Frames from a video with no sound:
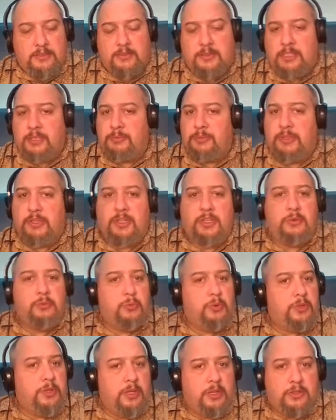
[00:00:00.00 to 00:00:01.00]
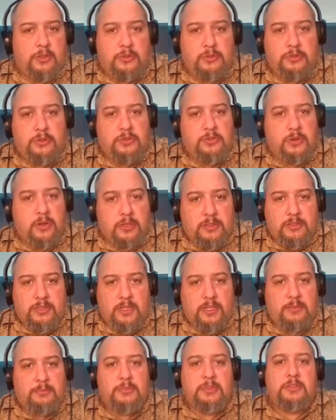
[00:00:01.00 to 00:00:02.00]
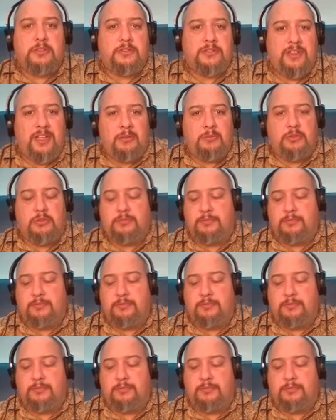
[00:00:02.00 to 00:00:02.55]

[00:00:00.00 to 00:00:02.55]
typically will not use a crosstabs table.